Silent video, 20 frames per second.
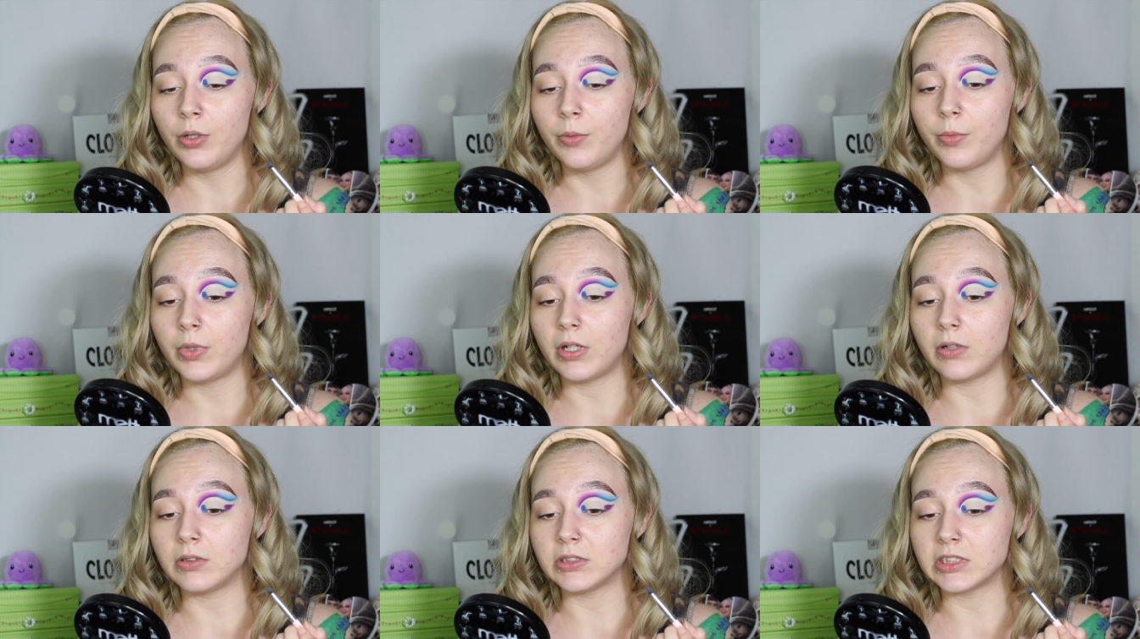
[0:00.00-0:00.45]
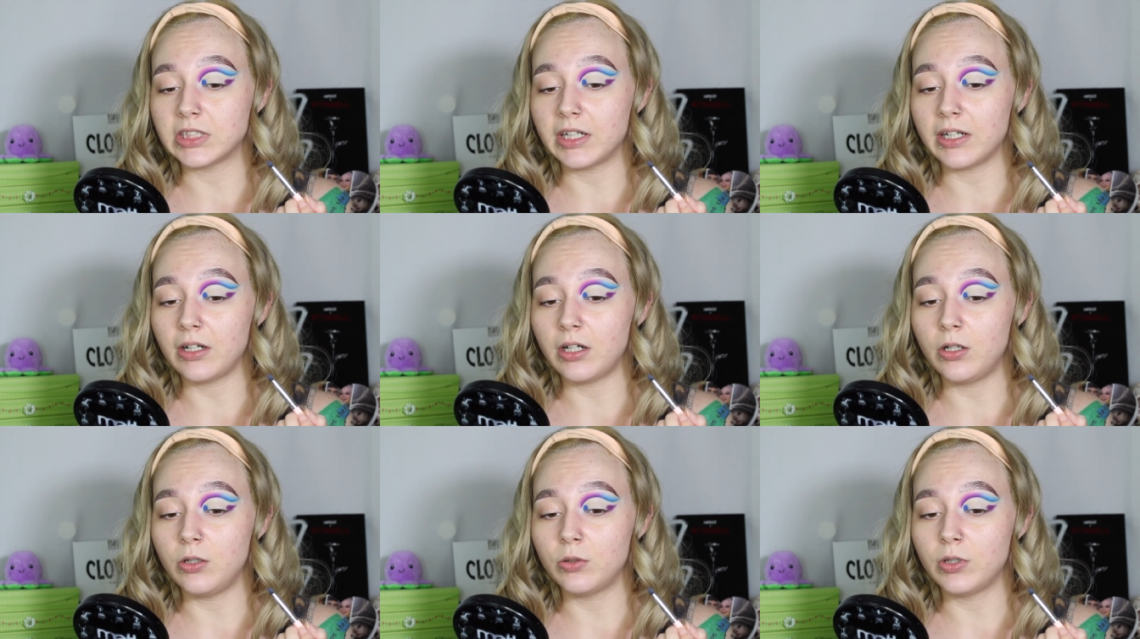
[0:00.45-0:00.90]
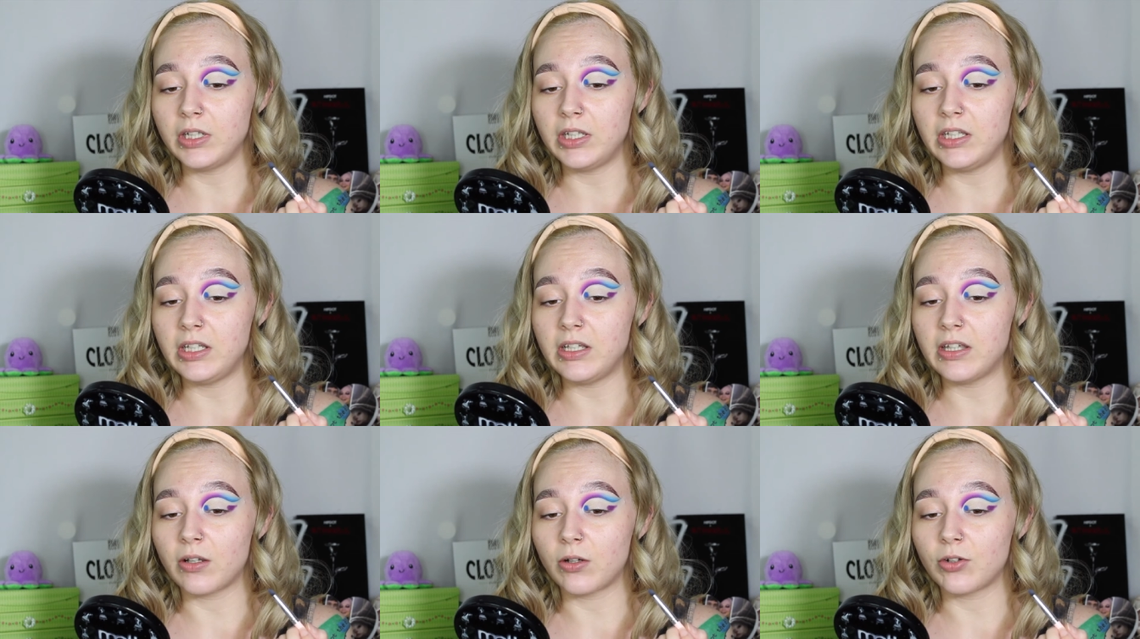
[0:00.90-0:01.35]
But I was like,
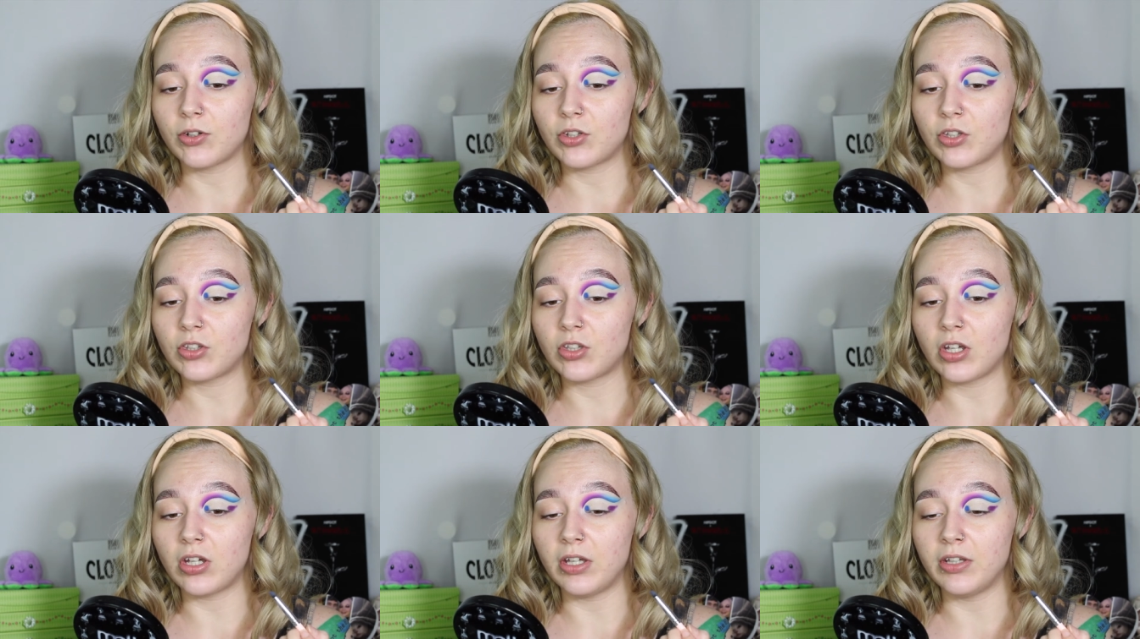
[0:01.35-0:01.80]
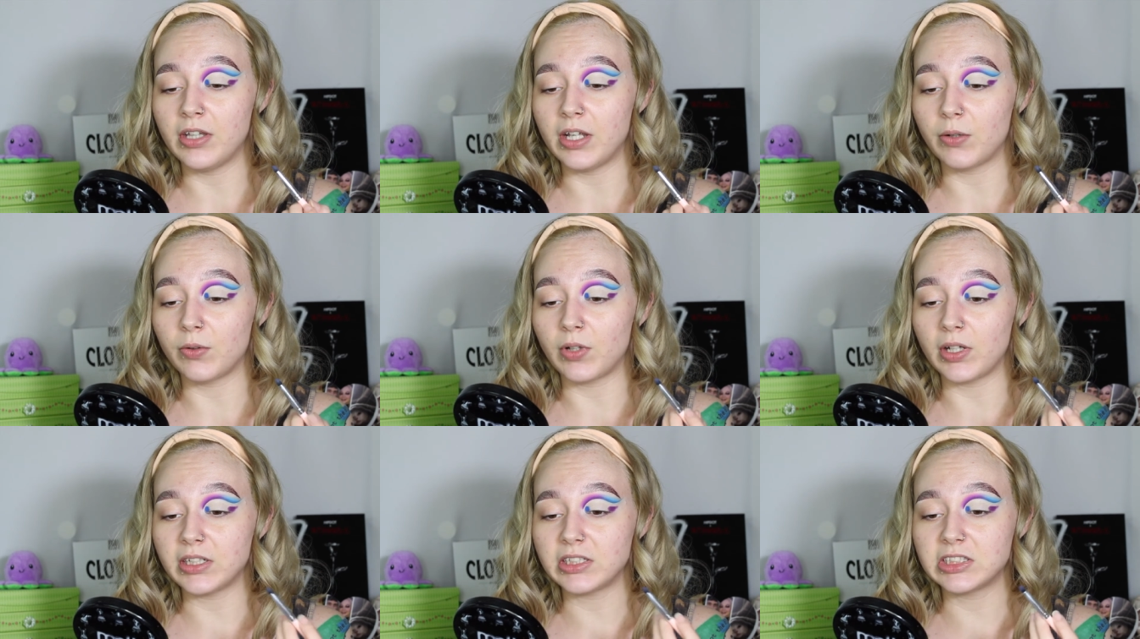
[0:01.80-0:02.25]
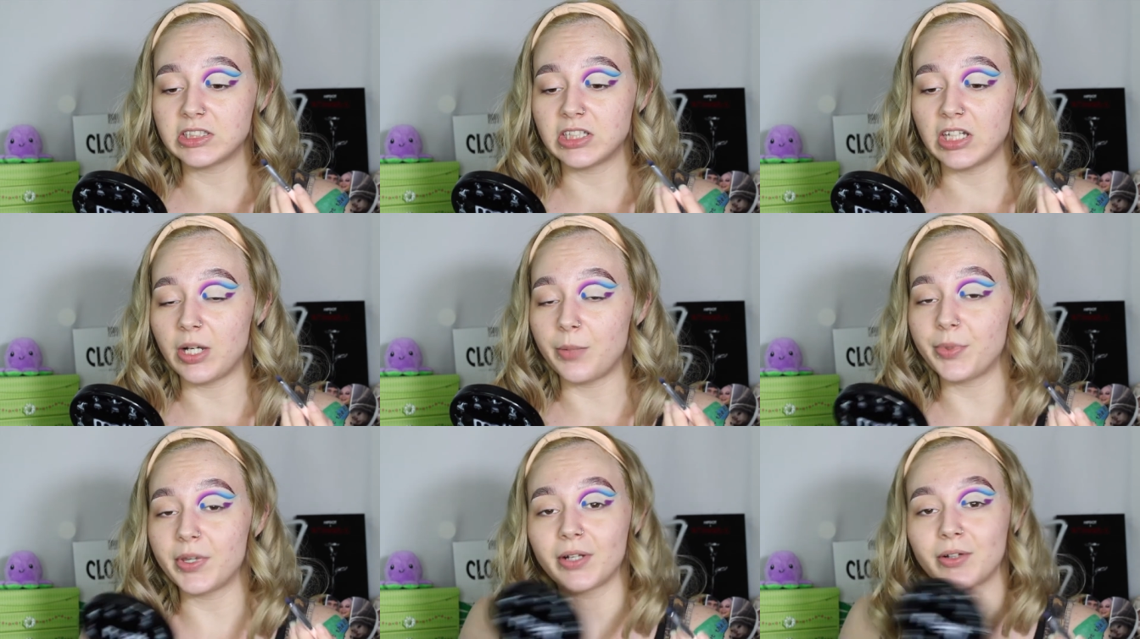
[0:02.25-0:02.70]
hoagies or sub. And they were, like, subs.